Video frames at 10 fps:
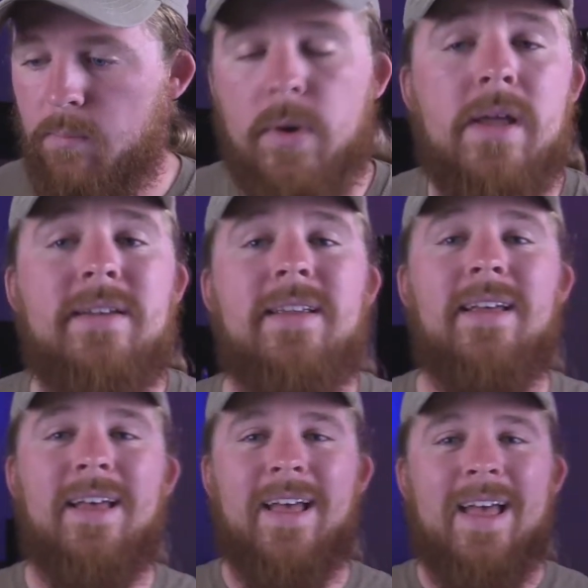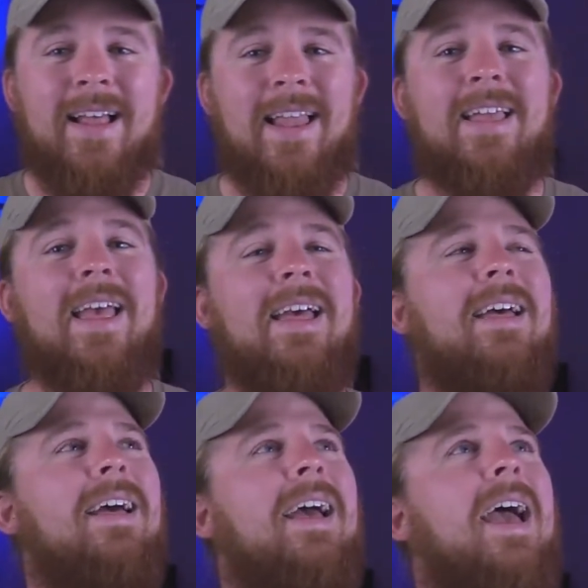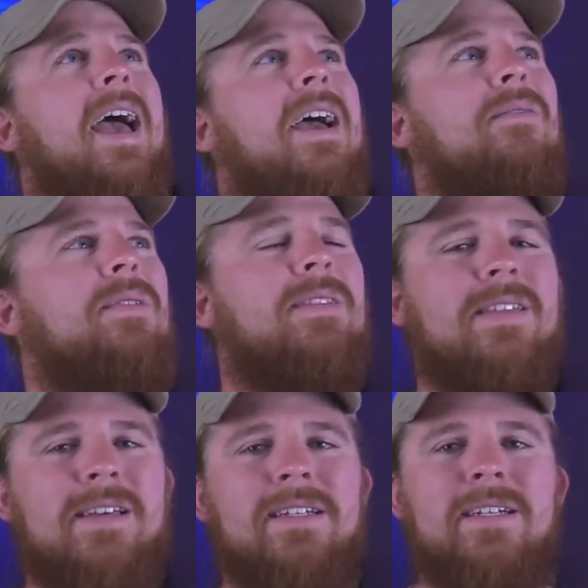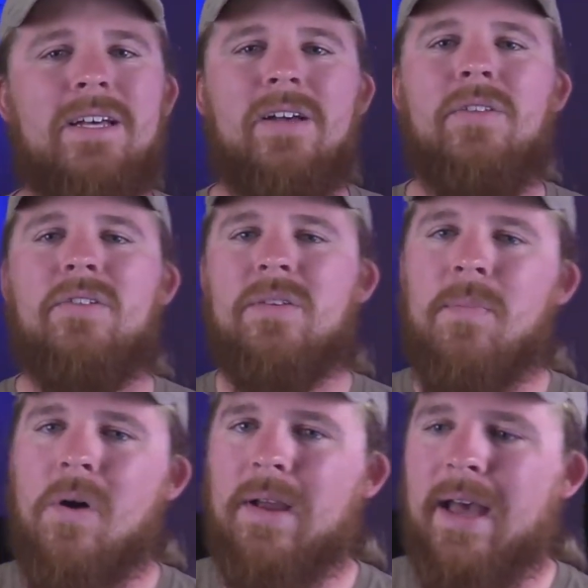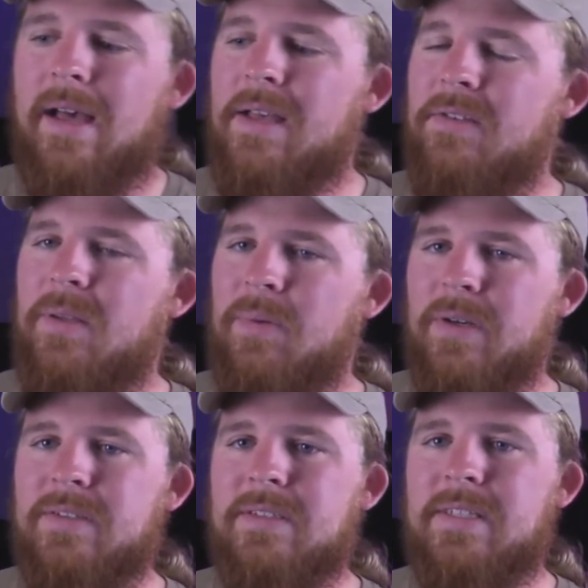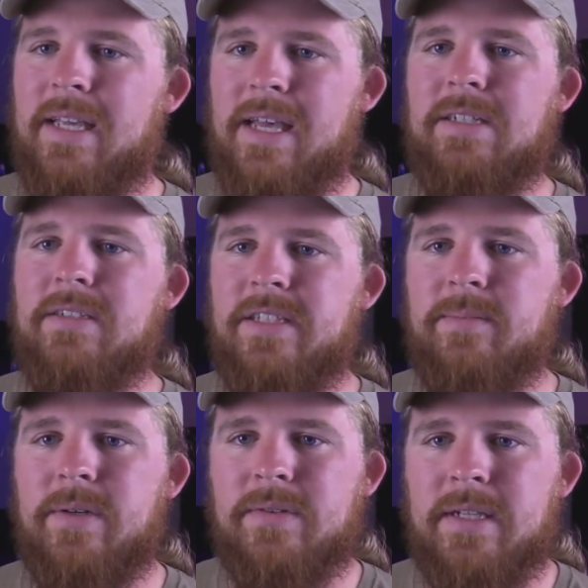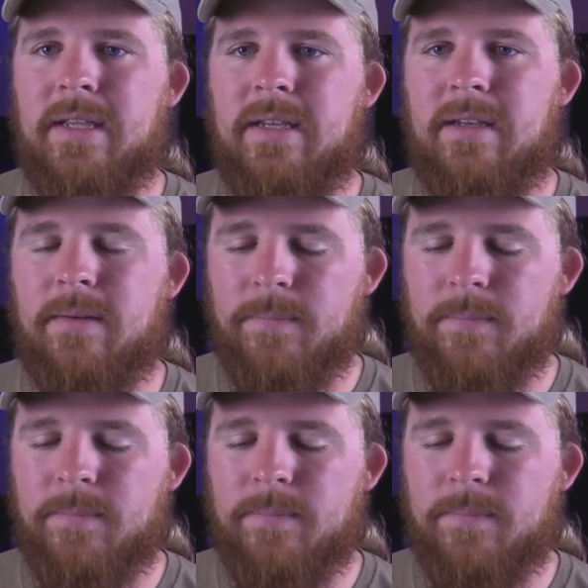But like everything, the small guy is the person that catches the most heat.